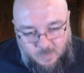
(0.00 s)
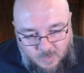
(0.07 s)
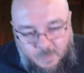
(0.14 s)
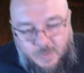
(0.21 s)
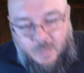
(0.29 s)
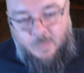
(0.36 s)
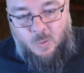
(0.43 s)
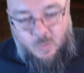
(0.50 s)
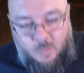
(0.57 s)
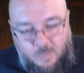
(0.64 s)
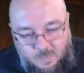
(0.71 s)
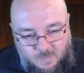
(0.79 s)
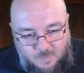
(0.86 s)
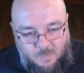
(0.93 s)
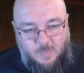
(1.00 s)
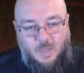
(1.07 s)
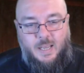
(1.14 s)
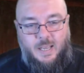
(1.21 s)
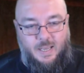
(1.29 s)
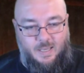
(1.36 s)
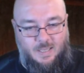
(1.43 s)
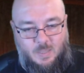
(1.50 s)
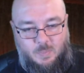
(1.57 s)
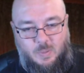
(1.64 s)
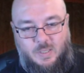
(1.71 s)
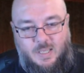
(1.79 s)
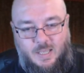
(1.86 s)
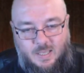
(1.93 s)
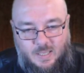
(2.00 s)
we're people playing Let's Pretend